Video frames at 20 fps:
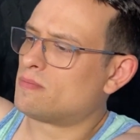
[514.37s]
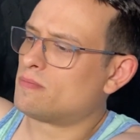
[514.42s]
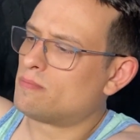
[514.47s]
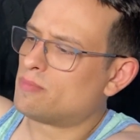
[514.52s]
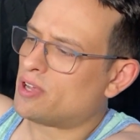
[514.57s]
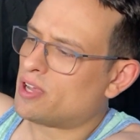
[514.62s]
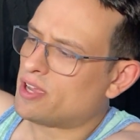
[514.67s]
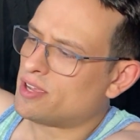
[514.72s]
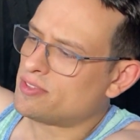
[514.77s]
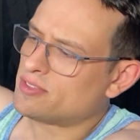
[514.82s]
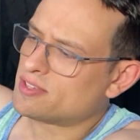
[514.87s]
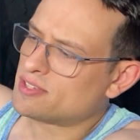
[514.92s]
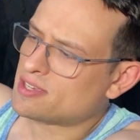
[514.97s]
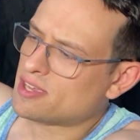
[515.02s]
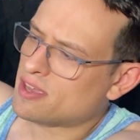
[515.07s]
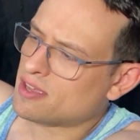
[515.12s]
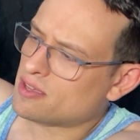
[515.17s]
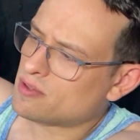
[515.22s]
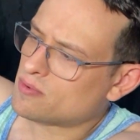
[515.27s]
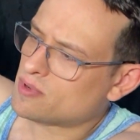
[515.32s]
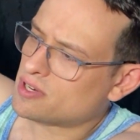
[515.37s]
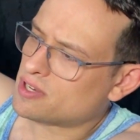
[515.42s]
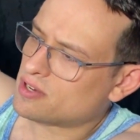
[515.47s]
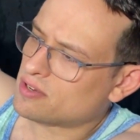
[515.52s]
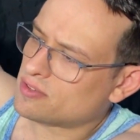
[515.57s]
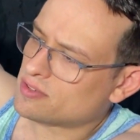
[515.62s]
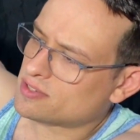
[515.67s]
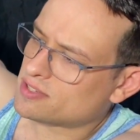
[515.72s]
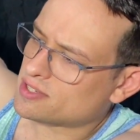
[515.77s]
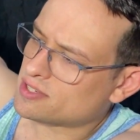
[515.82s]
Behind this hanging one here,
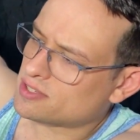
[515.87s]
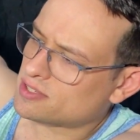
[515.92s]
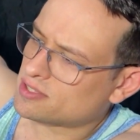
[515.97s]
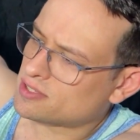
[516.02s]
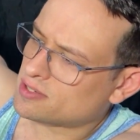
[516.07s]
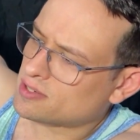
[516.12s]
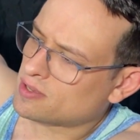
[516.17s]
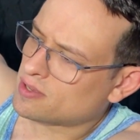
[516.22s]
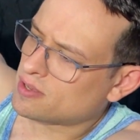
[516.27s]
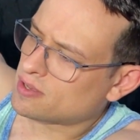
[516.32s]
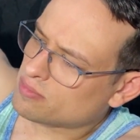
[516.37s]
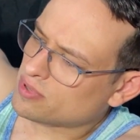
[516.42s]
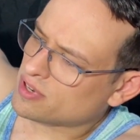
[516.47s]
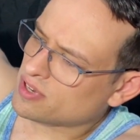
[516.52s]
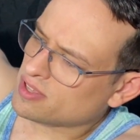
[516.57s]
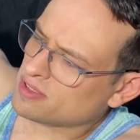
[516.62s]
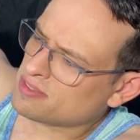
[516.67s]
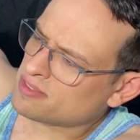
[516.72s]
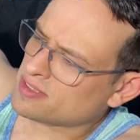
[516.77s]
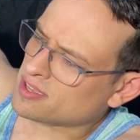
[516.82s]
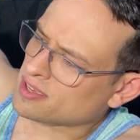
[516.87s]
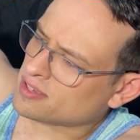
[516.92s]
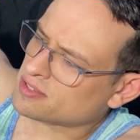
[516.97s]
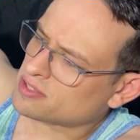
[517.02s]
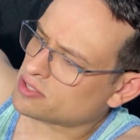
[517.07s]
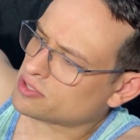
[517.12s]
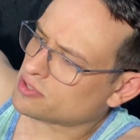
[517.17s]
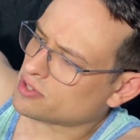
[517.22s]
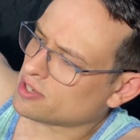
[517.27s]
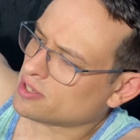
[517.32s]
there's this pretty thick
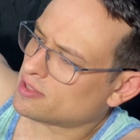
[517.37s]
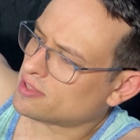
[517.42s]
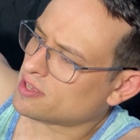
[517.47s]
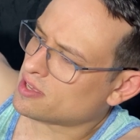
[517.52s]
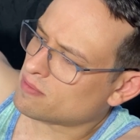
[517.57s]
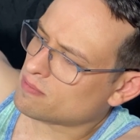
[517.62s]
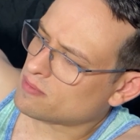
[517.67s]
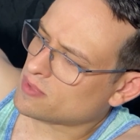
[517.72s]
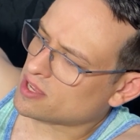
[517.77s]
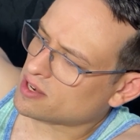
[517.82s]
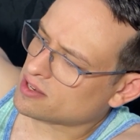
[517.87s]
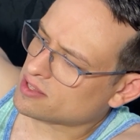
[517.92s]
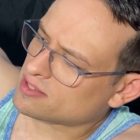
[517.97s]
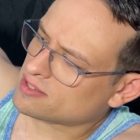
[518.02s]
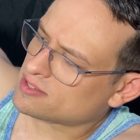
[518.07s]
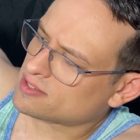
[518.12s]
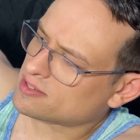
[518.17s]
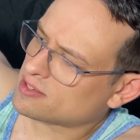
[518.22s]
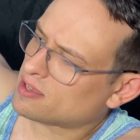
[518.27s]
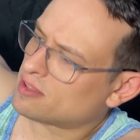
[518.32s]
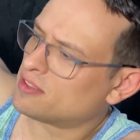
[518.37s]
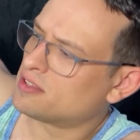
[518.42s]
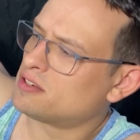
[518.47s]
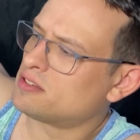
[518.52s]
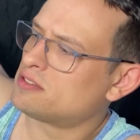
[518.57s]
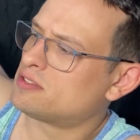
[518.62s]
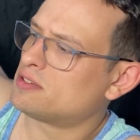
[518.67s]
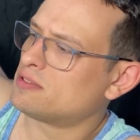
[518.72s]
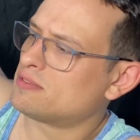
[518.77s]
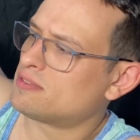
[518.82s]
straight limb, and it's a little
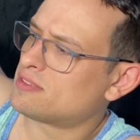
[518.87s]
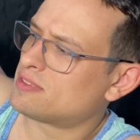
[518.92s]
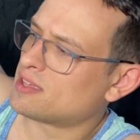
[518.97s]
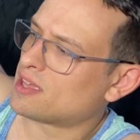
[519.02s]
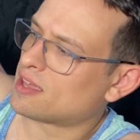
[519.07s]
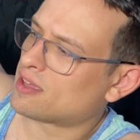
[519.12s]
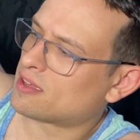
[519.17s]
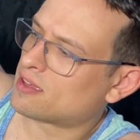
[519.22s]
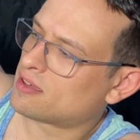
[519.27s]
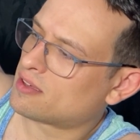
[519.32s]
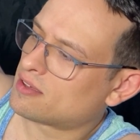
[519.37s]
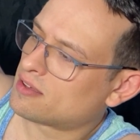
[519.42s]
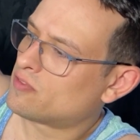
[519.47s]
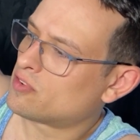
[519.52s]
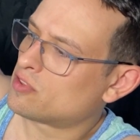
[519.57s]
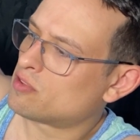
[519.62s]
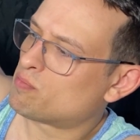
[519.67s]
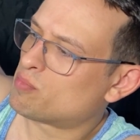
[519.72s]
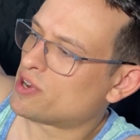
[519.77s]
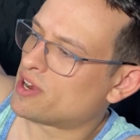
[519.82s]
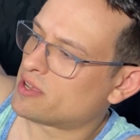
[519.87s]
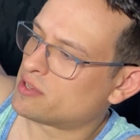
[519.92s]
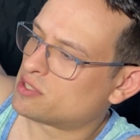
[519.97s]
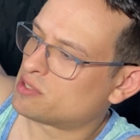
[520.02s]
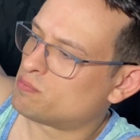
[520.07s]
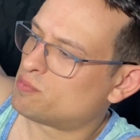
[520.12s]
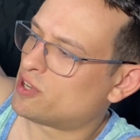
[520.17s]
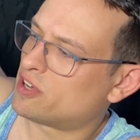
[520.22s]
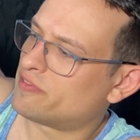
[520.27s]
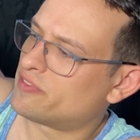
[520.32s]
too thick for the branch
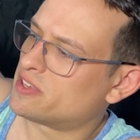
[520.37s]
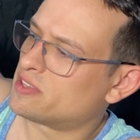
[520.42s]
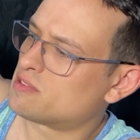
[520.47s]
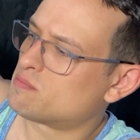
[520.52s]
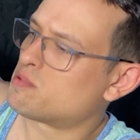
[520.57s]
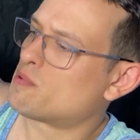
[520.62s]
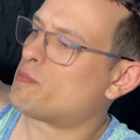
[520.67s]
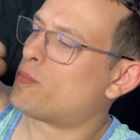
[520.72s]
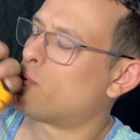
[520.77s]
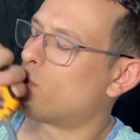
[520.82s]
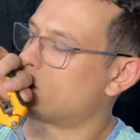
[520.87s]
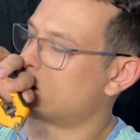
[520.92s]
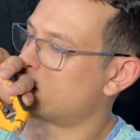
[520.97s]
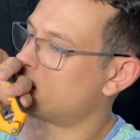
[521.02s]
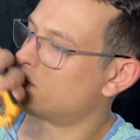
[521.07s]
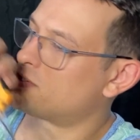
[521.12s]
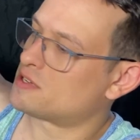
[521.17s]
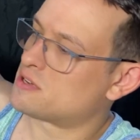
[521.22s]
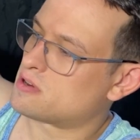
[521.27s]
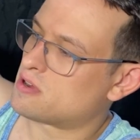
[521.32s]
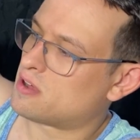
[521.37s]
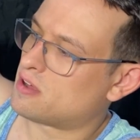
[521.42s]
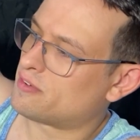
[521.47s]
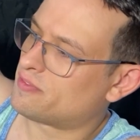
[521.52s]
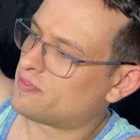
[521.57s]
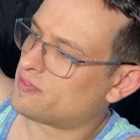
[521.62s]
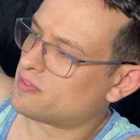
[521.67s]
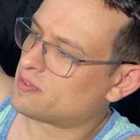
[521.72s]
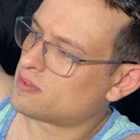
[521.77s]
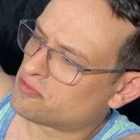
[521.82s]
above it. The proportions are off
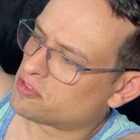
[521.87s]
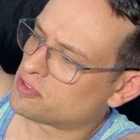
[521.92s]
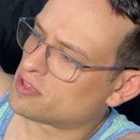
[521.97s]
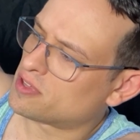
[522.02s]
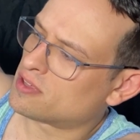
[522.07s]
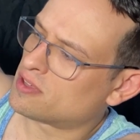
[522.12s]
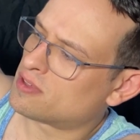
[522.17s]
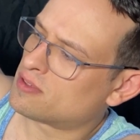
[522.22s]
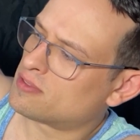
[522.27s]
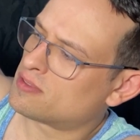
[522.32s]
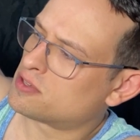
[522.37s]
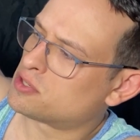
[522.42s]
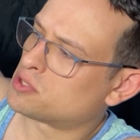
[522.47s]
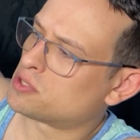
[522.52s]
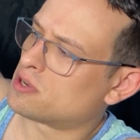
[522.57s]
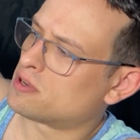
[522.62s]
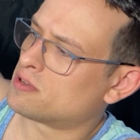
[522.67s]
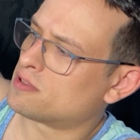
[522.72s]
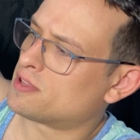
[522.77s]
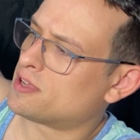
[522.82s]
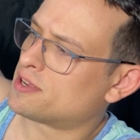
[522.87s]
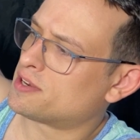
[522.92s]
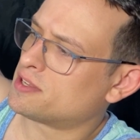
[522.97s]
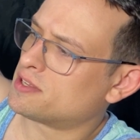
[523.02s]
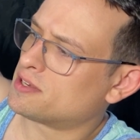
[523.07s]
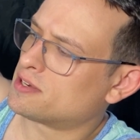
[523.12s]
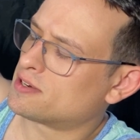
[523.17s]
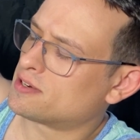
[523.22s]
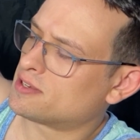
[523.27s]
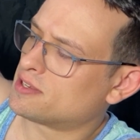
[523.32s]
for the trunk line
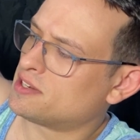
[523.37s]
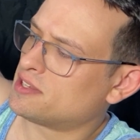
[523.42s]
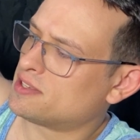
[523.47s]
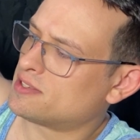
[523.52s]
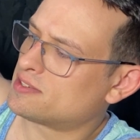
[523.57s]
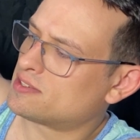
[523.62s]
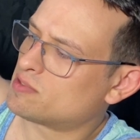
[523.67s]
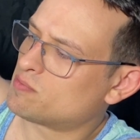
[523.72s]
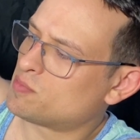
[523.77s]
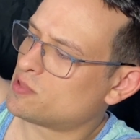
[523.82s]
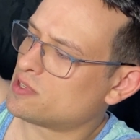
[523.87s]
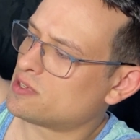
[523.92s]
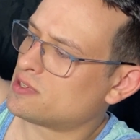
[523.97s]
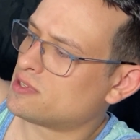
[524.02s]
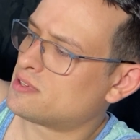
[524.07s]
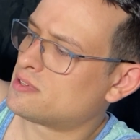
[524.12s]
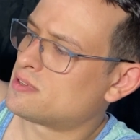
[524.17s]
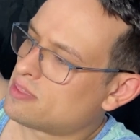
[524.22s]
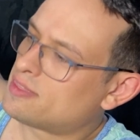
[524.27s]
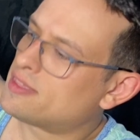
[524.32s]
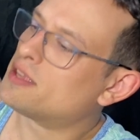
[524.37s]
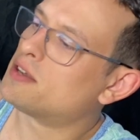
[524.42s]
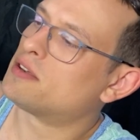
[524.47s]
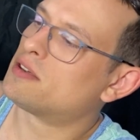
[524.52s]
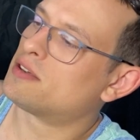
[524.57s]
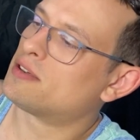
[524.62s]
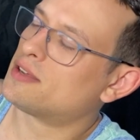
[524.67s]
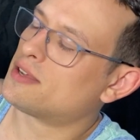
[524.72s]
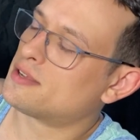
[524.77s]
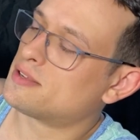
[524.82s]
here. It needs to be
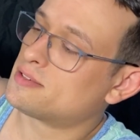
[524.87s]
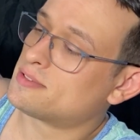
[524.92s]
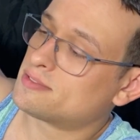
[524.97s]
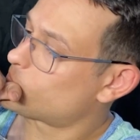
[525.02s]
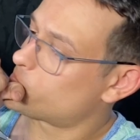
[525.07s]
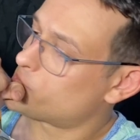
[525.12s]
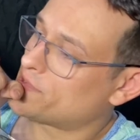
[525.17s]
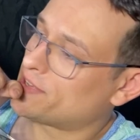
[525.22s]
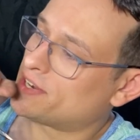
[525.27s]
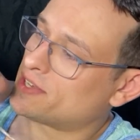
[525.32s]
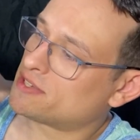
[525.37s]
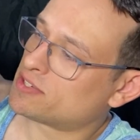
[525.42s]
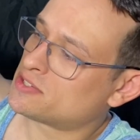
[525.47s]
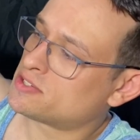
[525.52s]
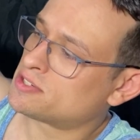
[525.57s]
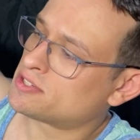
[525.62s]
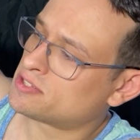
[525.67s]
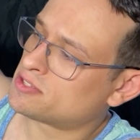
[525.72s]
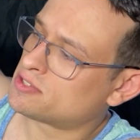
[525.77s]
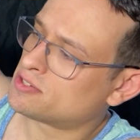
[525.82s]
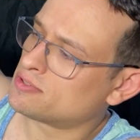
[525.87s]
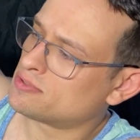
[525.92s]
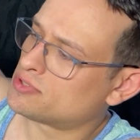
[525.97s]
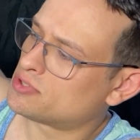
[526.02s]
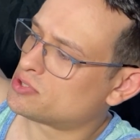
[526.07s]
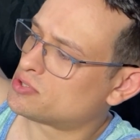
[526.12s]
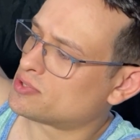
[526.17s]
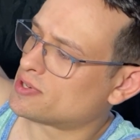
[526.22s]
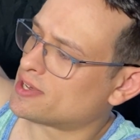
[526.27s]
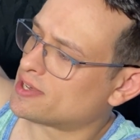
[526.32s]
thinner, and it is just too
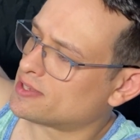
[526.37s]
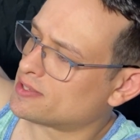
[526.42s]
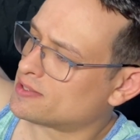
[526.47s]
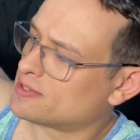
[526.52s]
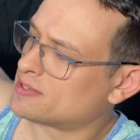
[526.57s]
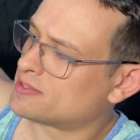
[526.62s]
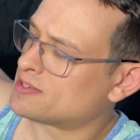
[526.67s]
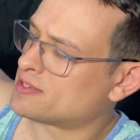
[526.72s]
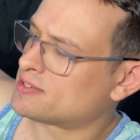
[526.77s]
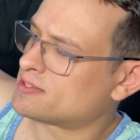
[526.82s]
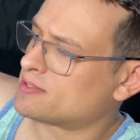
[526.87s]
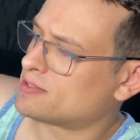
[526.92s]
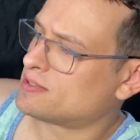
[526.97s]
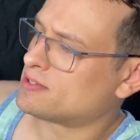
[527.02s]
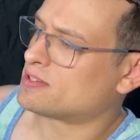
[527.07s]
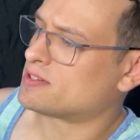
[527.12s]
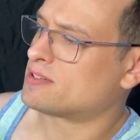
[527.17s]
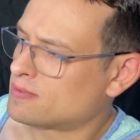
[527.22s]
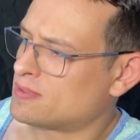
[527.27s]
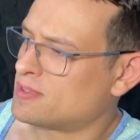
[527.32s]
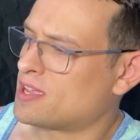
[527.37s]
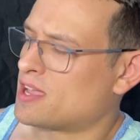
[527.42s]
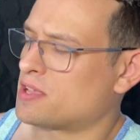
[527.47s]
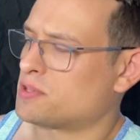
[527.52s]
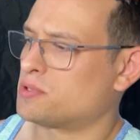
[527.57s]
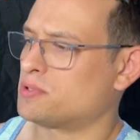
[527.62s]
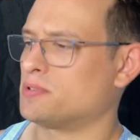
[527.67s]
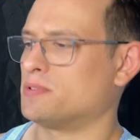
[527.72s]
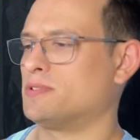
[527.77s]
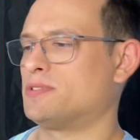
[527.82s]
straight. It doesn't look
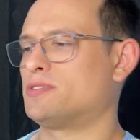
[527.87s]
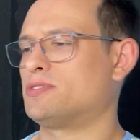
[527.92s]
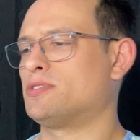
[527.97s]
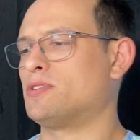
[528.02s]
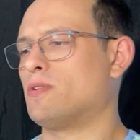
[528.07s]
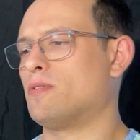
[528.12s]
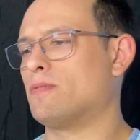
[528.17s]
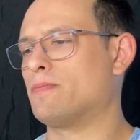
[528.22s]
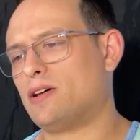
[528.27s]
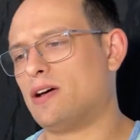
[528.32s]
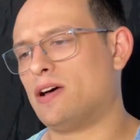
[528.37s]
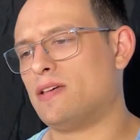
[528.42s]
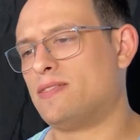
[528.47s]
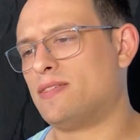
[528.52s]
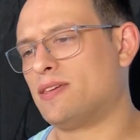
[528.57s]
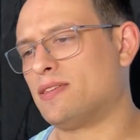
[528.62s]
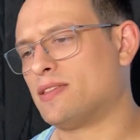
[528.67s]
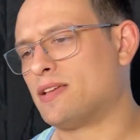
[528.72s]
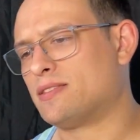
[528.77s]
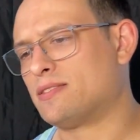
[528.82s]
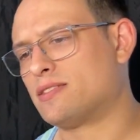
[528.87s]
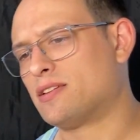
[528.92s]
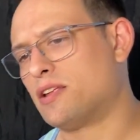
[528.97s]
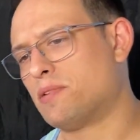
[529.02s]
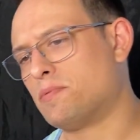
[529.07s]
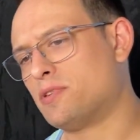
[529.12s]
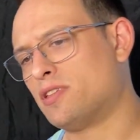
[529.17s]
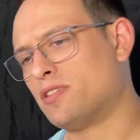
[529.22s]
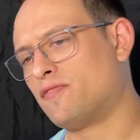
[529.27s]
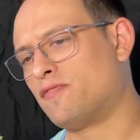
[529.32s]
natural. So I think that's going
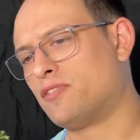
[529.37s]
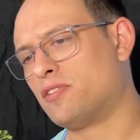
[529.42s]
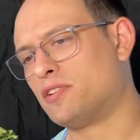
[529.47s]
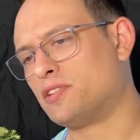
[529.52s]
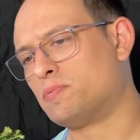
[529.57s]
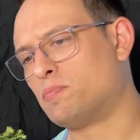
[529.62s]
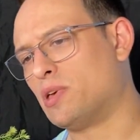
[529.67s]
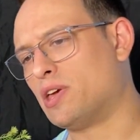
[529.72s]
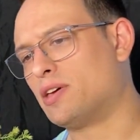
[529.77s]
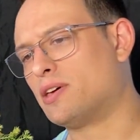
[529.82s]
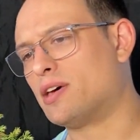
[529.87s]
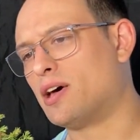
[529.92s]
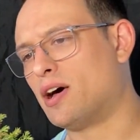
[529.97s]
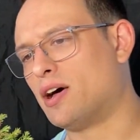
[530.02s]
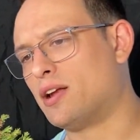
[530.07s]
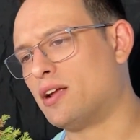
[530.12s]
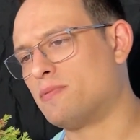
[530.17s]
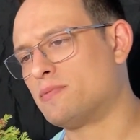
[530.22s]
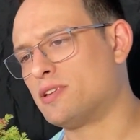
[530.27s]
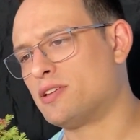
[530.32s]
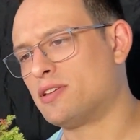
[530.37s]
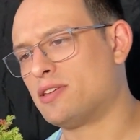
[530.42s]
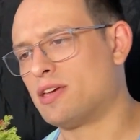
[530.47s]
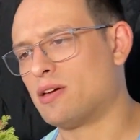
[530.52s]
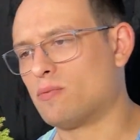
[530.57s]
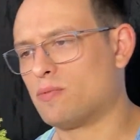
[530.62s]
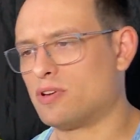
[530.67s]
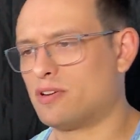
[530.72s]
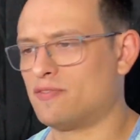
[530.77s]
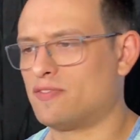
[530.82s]
to be the first big cut. I'm going to
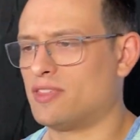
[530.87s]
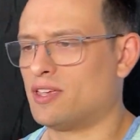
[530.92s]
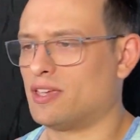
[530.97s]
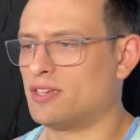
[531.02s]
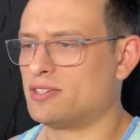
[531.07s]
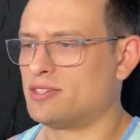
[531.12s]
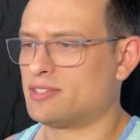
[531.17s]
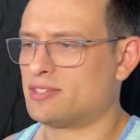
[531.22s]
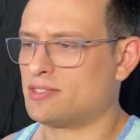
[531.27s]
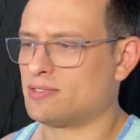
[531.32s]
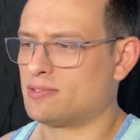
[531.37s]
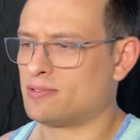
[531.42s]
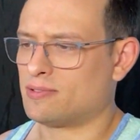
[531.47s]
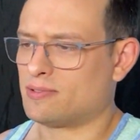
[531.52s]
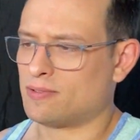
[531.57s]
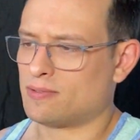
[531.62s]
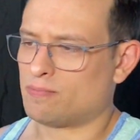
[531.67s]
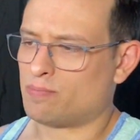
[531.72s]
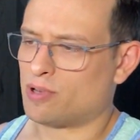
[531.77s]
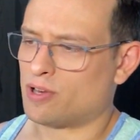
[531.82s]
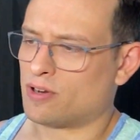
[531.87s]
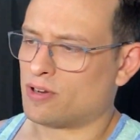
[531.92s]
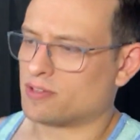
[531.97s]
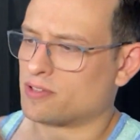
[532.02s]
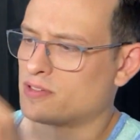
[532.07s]
get rid of this part